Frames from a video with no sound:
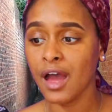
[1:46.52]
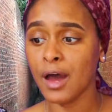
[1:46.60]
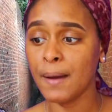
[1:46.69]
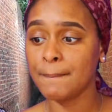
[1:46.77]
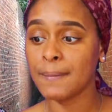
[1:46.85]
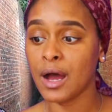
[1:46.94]

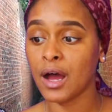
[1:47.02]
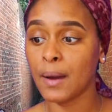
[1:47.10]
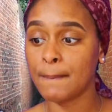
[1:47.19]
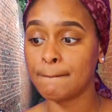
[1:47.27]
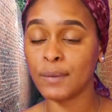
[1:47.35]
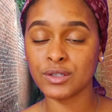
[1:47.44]
Um,
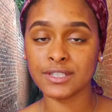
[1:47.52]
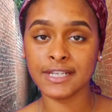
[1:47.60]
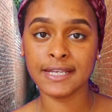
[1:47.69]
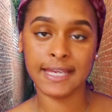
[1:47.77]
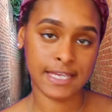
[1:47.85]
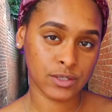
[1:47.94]

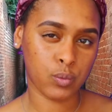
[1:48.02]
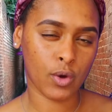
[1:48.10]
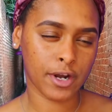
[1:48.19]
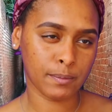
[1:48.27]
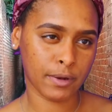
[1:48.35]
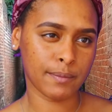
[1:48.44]
modeling is
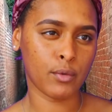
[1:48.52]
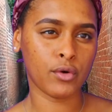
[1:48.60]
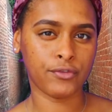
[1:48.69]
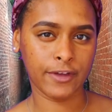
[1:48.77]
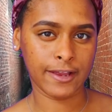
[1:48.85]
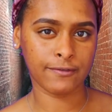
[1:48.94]
one of my
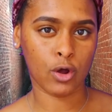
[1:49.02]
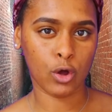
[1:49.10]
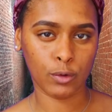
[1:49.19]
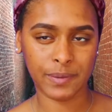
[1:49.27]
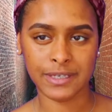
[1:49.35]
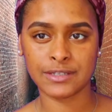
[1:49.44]
more favourite
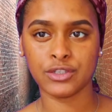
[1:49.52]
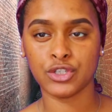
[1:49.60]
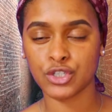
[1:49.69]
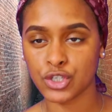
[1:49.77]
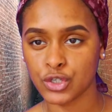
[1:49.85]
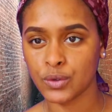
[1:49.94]
hobbies
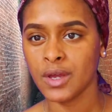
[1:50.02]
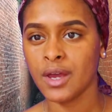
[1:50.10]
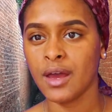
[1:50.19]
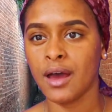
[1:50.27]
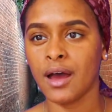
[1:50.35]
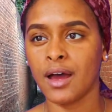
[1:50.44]
to do.
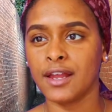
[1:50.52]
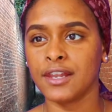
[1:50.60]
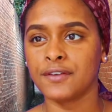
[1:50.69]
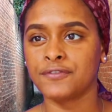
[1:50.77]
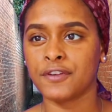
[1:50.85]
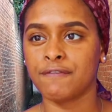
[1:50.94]
I
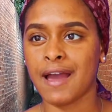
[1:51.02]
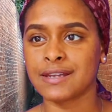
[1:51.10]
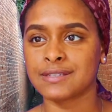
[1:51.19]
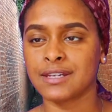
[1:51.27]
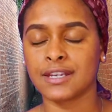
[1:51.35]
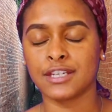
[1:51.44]
love the
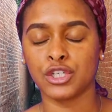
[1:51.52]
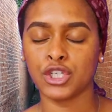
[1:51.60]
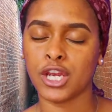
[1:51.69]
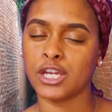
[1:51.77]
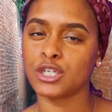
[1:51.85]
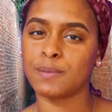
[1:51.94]
fact that I can
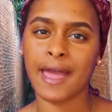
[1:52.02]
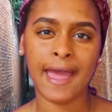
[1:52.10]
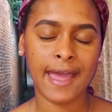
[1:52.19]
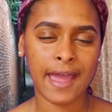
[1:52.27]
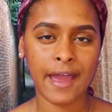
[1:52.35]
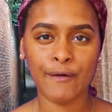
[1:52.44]
change my
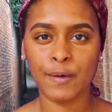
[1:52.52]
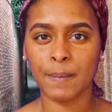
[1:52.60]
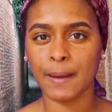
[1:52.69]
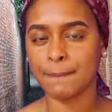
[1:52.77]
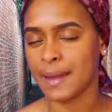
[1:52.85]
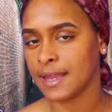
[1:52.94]
hair and
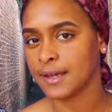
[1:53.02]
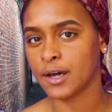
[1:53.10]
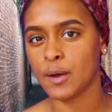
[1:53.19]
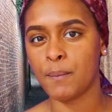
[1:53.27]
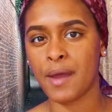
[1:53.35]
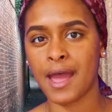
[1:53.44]
my
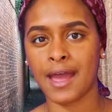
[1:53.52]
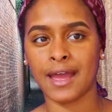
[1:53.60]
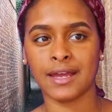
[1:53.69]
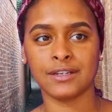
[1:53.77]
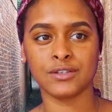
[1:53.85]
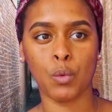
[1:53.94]
makeup
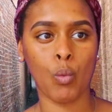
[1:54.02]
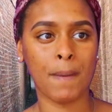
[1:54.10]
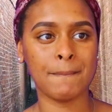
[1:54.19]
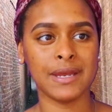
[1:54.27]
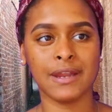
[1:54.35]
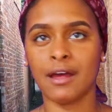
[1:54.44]
and
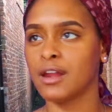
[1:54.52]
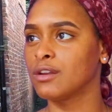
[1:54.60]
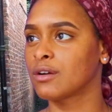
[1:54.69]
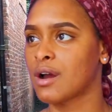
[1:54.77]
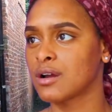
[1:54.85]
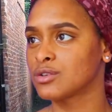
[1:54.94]
one minute I
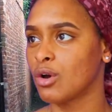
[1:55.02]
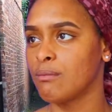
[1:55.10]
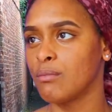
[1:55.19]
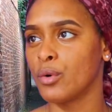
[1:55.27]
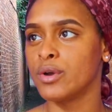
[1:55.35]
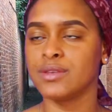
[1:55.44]
look like a
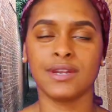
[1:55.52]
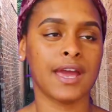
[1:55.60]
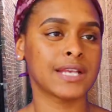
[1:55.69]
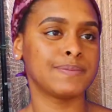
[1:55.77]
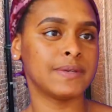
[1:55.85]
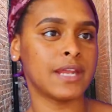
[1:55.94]
tomboy, the
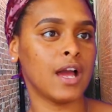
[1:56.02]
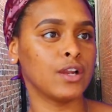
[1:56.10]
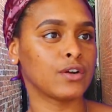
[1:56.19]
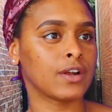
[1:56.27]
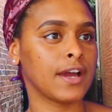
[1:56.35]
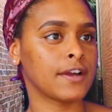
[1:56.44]
next minute I
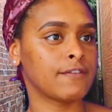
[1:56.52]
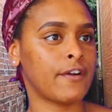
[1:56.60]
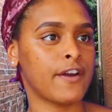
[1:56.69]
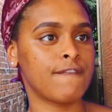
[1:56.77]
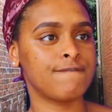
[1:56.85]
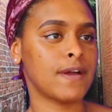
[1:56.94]
look like a
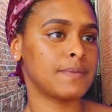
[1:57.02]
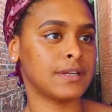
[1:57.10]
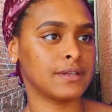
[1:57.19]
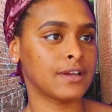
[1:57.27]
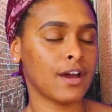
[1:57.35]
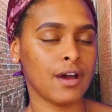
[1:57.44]
very
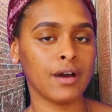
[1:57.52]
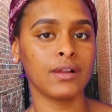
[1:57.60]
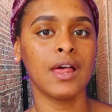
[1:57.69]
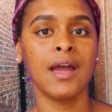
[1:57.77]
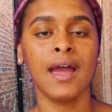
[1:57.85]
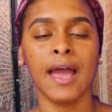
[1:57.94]
feminine girl.